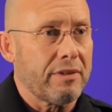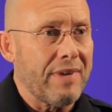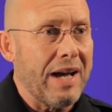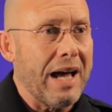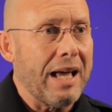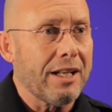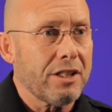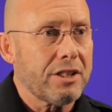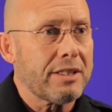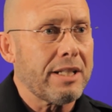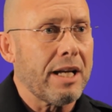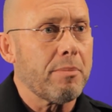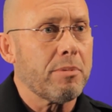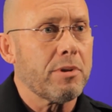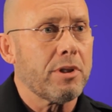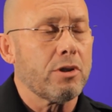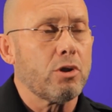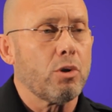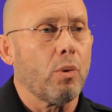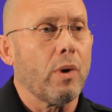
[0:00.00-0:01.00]
violence type
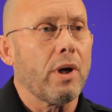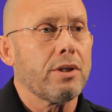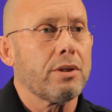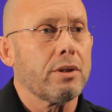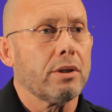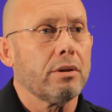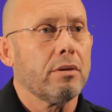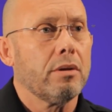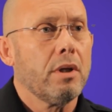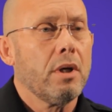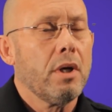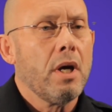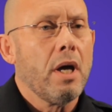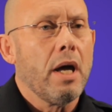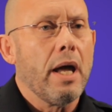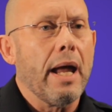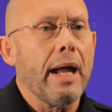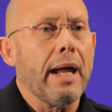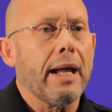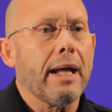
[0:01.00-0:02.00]
situation.
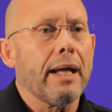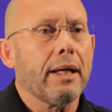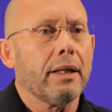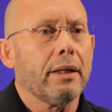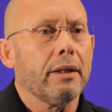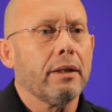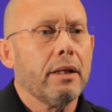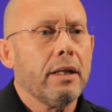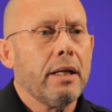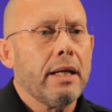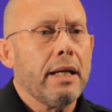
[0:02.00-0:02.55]
And